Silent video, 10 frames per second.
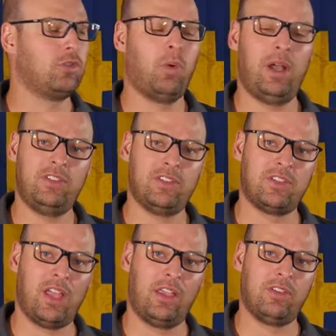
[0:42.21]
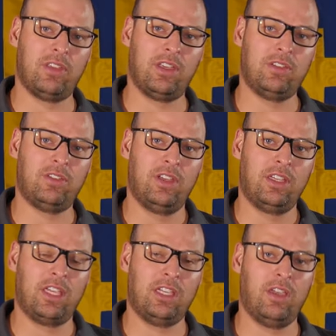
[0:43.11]
twice the size of this,
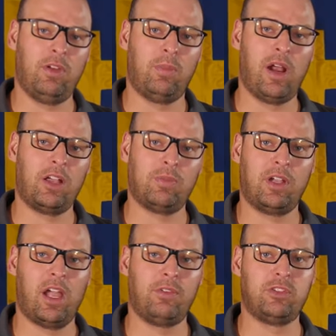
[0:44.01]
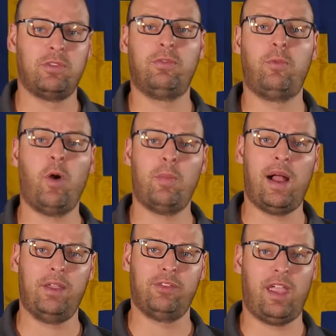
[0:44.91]
can give you approximate coverage of 4
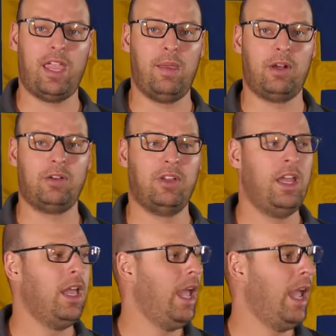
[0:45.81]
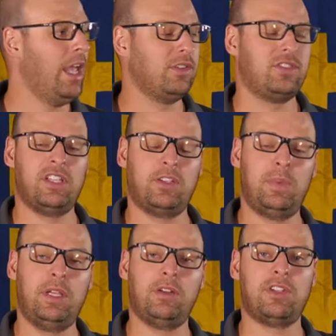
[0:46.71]
miles diameter. It has 6
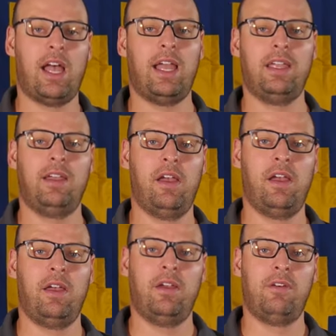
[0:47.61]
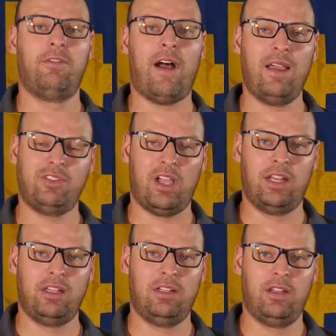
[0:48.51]
speakers high,
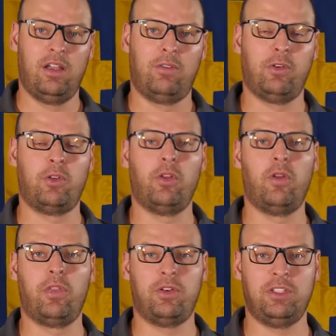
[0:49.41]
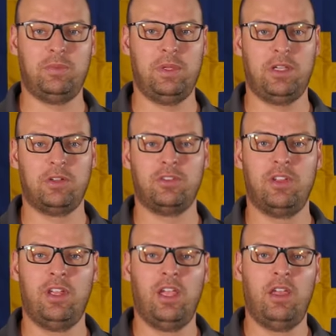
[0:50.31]
5-sided, for a total of 30 speakers.
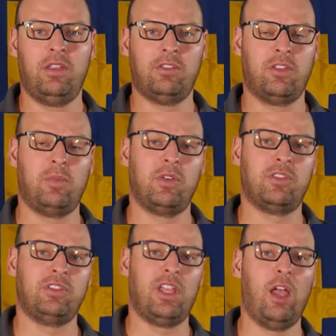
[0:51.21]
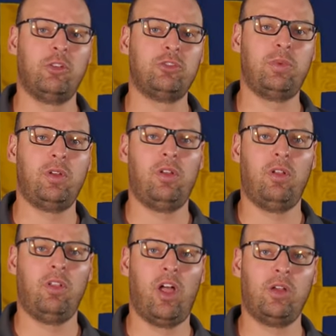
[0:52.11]
These are the most intelligible
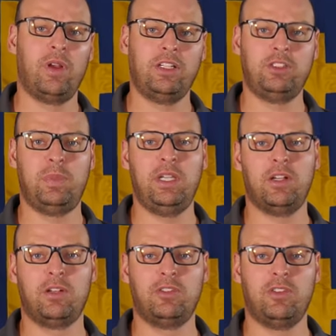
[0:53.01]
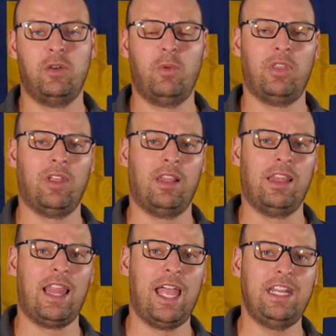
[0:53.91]
long-range speakers with the
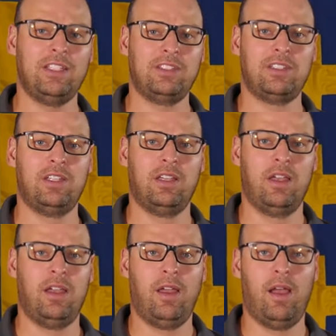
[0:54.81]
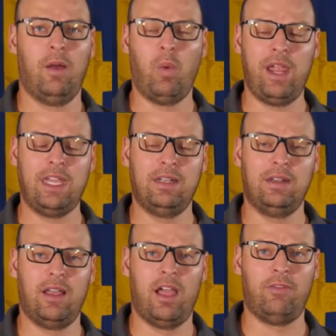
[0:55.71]
lightest weight
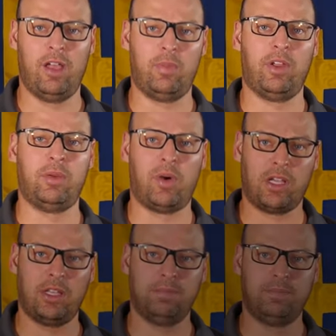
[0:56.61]
available on the market.